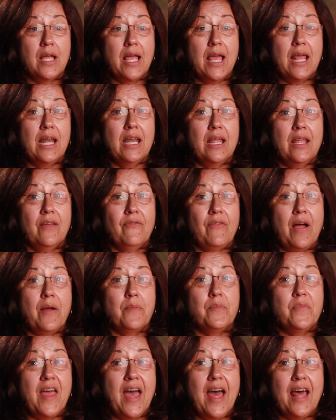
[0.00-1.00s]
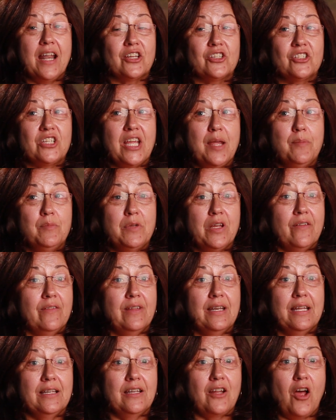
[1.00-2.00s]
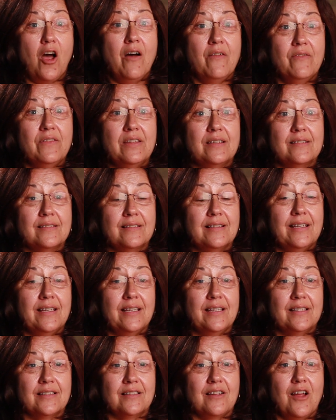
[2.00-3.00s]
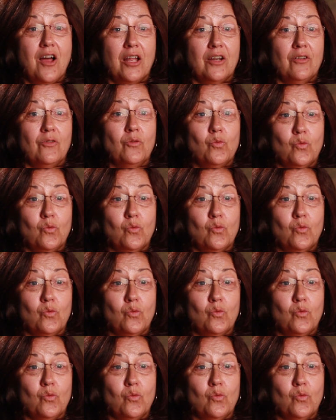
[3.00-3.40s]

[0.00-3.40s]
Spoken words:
And if I'm that ashamed of it, it obviously is not